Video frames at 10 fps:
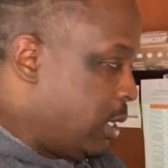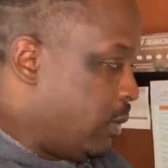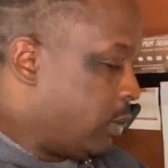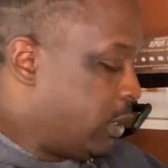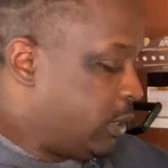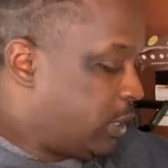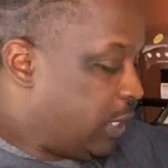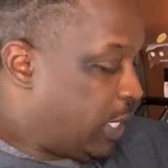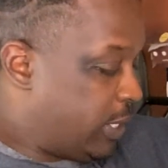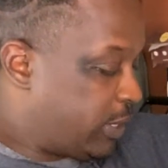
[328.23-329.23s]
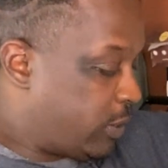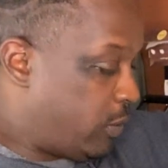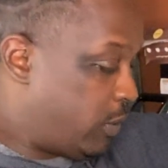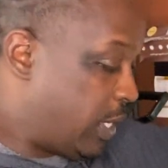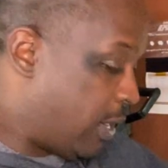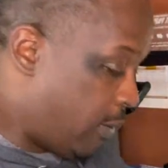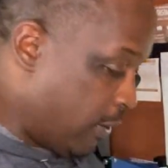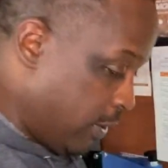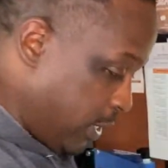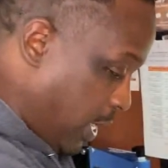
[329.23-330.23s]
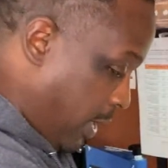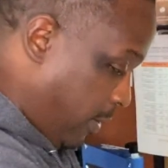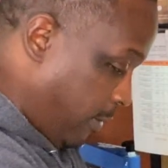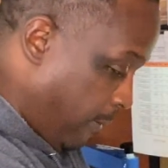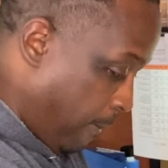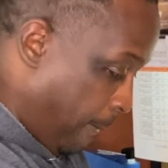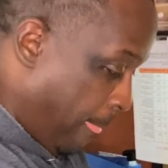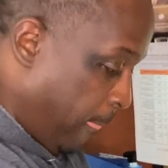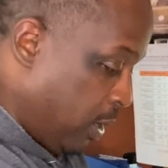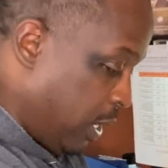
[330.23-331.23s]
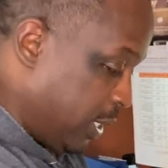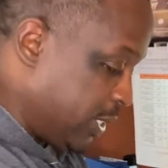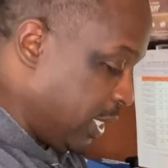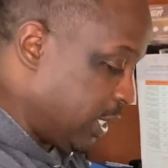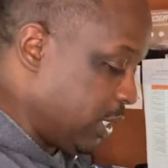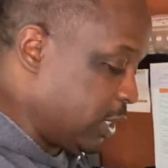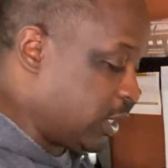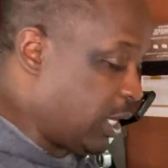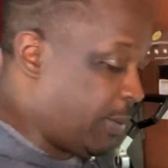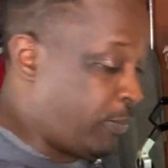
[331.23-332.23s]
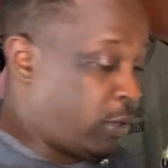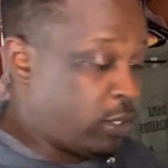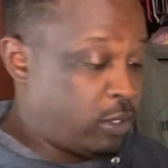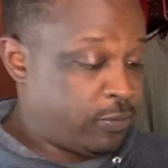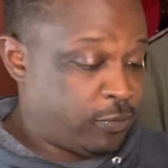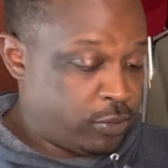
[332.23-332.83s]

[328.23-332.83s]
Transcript: We're going to see how this turned out. Now, I'll take this top part off.